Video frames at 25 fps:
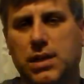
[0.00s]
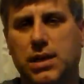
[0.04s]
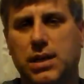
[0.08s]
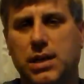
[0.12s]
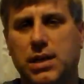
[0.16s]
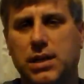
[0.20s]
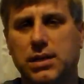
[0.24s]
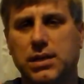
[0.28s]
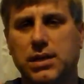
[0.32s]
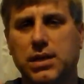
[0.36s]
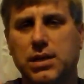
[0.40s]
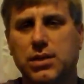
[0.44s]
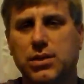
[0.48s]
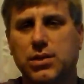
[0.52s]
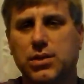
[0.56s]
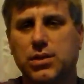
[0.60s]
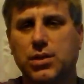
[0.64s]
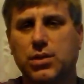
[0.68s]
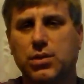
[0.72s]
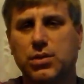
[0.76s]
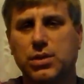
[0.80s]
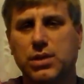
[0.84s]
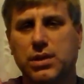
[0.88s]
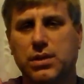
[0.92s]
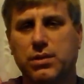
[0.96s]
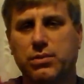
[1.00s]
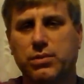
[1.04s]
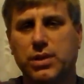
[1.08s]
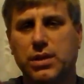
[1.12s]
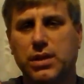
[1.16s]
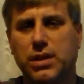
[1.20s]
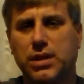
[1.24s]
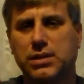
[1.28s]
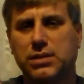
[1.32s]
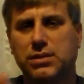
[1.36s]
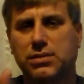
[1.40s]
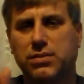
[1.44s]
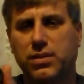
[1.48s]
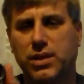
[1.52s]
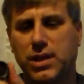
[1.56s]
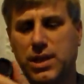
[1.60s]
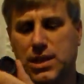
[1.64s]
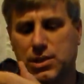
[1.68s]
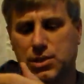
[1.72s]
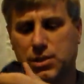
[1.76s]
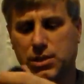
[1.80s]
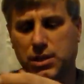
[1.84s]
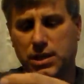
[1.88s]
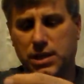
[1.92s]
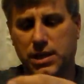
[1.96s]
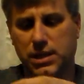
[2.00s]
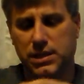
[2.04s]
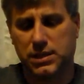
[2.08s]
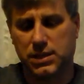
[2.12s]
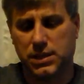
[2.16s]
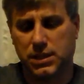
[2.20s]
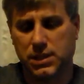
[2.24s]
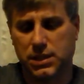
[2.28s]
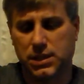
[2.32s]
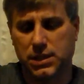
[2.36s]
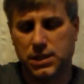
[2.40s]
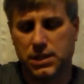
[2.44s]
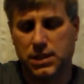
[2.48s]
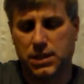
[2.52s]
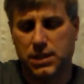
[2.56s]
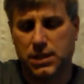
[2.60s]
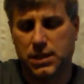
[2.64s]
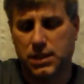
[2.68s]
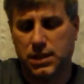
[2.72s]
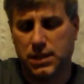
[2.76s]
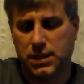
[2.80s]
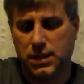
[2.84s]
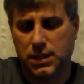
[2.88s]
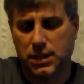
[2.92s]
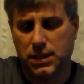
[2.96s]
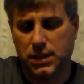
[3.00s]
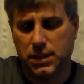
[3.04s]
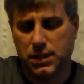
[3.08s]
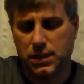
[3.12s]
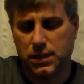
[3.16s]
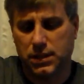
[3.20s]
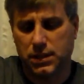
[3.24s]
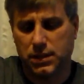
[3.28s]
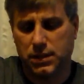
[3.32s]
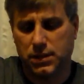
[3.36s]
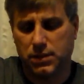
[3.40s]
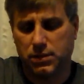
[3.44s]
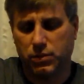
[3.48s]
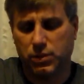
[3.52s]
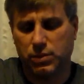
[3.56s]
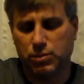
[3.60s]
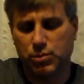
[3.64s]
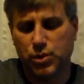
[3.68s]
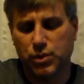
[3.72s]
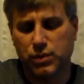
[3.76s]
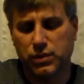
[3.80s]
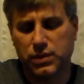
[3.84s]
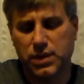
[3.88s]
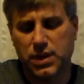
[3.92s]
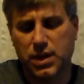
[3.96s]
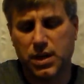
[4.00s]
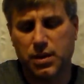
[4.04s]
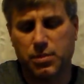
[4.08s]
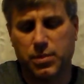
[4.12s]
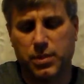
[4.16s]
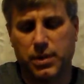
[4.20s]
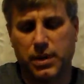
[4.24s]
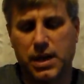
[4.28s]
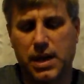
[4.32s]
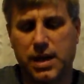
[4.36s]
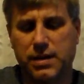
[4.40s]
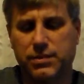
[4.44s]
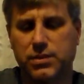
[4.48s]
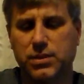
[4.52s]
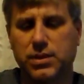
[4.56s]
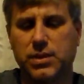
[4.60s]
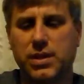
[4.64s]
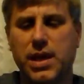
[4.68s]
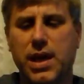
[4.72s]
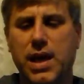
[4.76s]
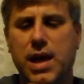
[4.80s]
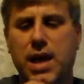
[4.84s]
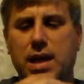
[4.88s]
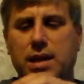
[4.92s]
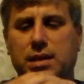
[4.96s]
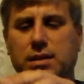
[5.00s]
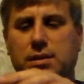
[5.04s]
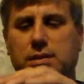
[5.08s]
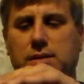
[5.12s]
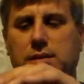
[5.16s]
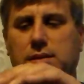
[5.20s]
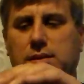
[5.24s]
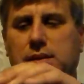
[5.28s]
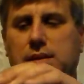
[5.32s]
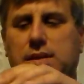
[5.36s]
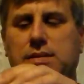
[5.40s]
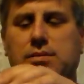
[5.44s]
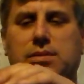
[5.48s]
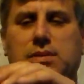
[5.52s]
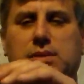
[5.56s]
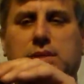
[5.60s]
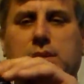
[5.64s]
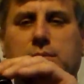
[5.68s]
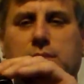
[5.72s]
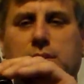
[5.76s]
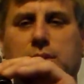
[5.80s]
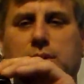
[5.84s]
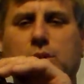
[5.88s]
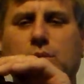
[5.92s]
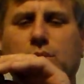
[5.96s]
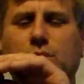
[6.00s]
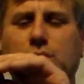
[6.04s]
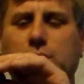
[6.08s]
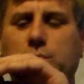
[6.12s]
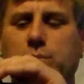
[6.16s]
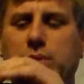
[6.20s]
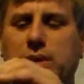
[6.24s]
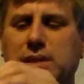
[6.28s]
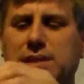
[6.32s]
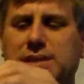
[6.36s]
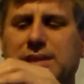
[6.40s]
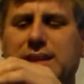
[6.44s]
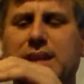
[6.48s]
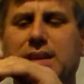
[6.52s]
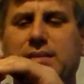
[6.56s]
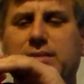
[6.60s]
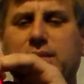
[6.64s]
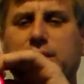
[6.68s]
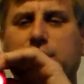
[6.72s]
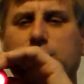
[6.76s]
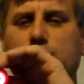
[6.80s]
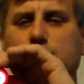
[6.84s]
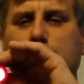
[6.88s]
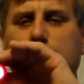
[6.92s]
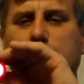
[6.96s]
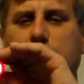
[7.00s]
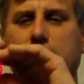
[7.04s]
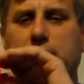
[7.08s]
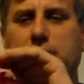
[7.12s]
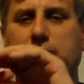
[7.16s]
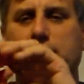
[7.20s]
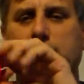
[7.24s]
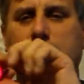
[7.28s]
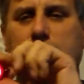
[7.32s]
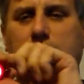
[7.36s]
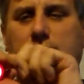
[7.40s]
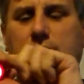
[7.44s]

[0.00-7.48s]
And there you go, you got a red lens flashlight moved up after that to even something cooler, but it's not very bright.